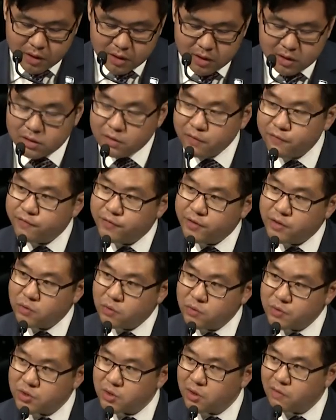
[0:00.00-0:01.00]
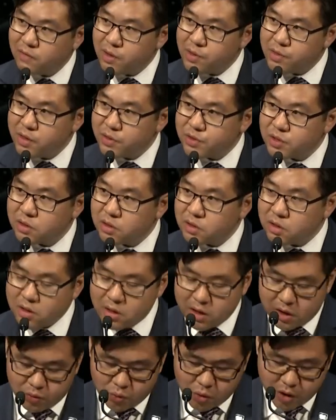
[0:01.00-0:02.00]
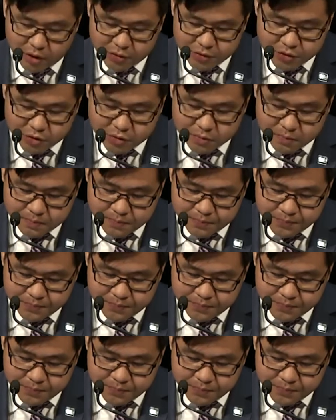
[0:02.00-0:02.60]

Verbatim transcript: in the fields of ethnicity and race.